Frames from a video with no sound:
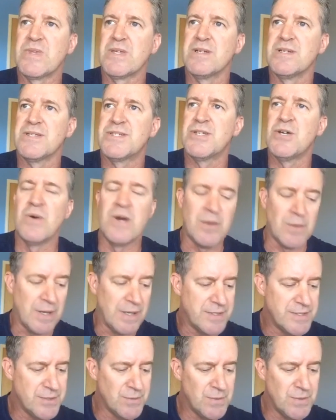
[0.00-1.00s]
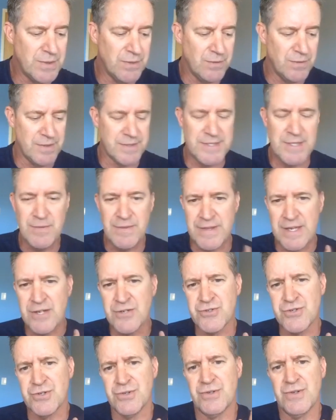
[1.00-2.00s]
so anyway, this thing with
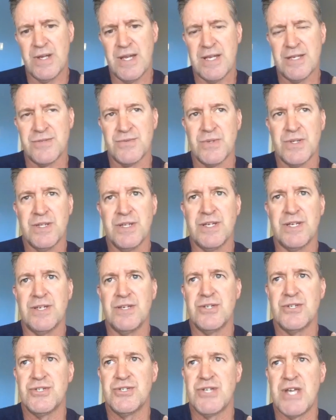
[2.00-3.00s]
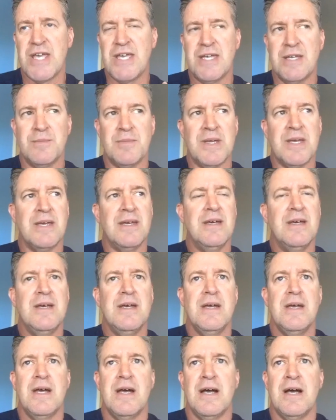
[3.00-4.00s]
Andrew has really shaken me.
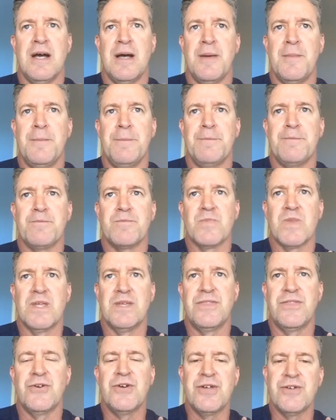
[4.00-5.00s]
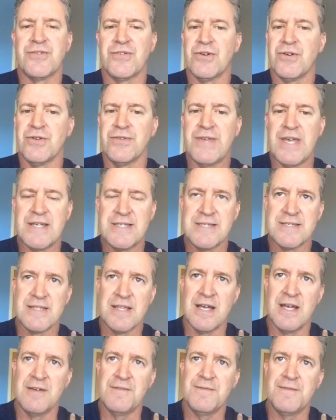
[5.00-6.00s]
30 years old, takes his
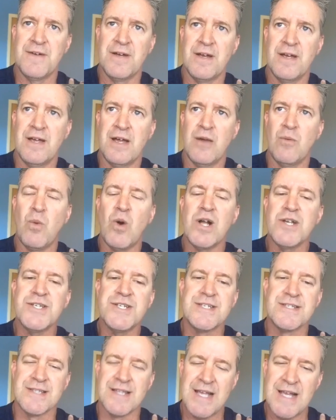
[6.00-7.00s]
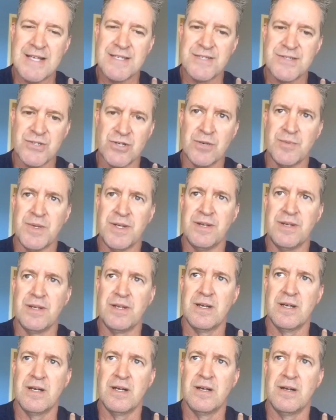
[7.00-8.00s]
life. I watched his last sermon
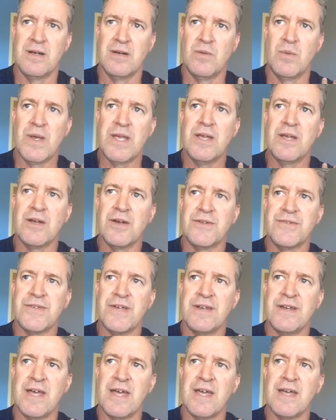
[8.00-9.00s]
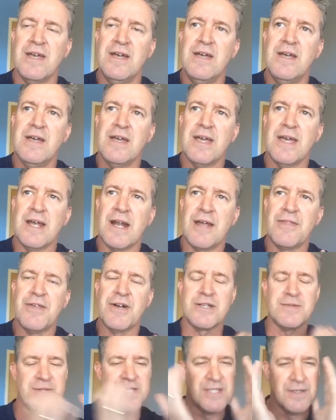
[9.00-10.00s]
a week ago Sunday, and I
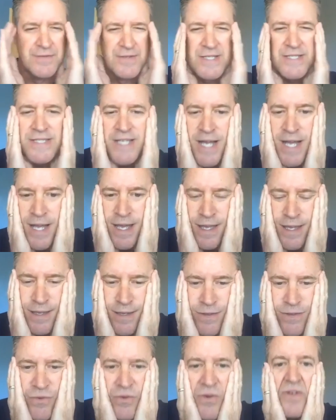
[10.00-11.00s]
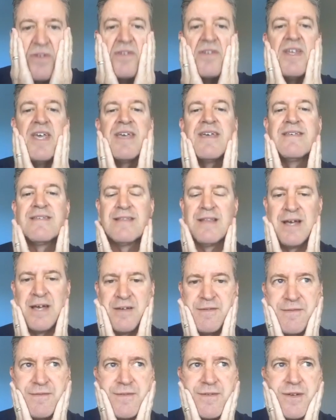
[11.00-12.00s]
thought to myself, this guy is going to take his
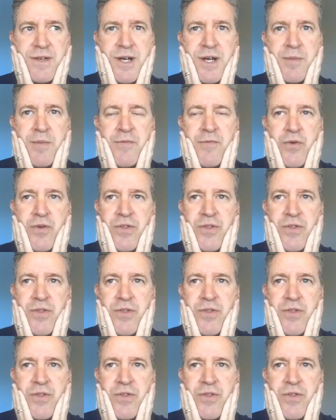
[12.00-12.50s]
life before